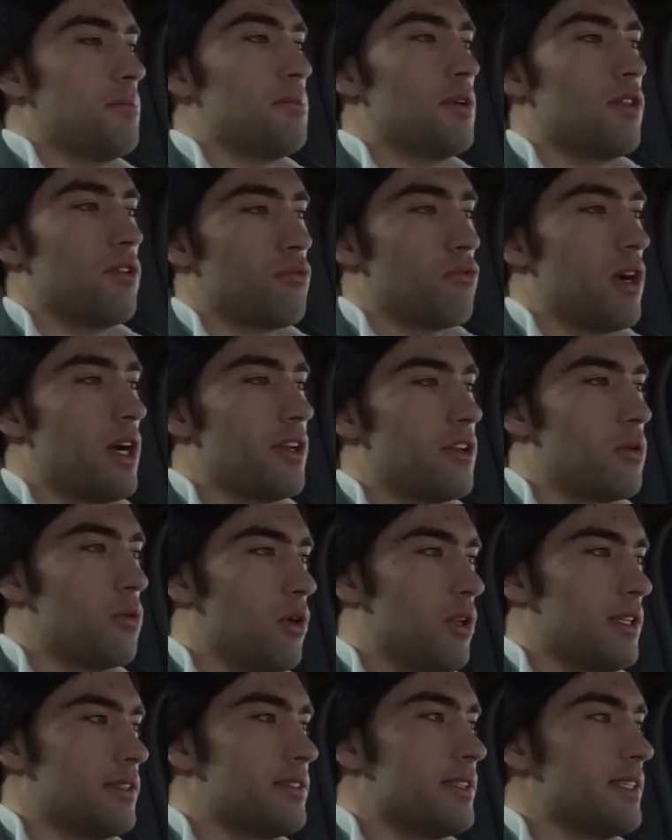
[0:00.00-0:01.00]
But the ride
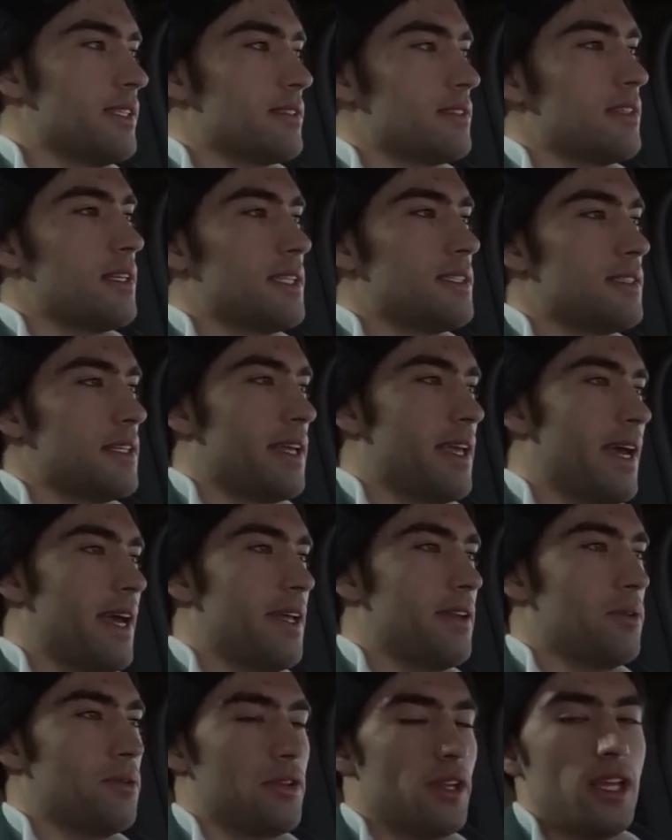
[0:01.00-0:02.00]
quality is nicely
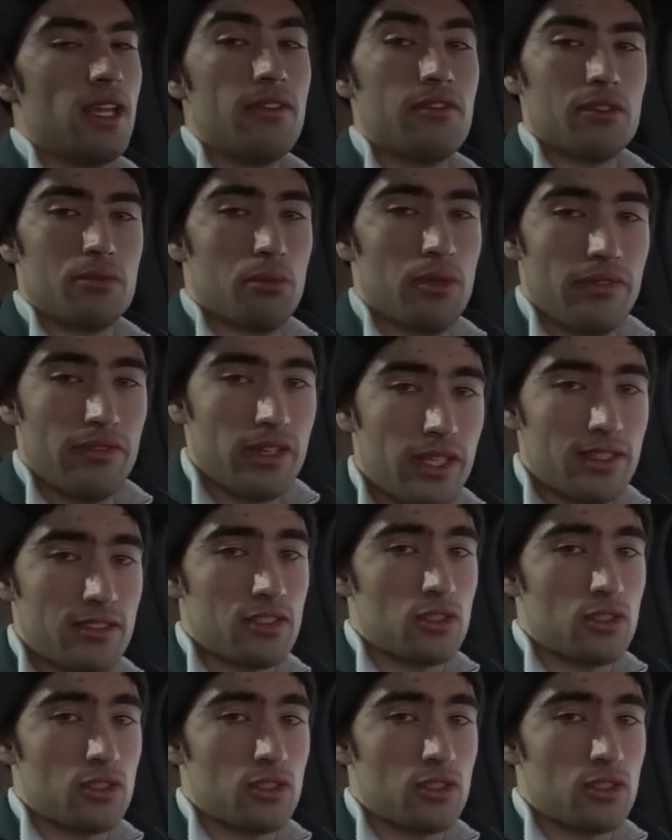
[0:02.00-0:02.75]
handled, even with these